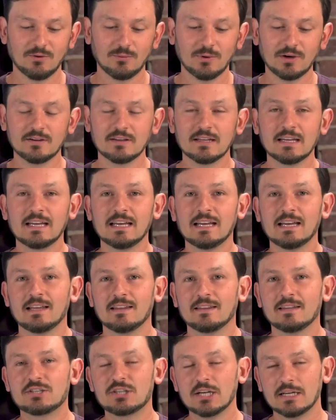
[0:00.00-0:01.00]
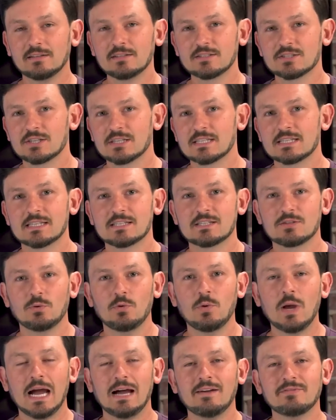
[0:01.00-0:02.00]
Well, the challenge is
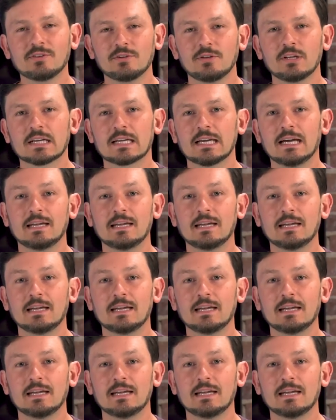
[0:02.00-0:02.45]
we have to look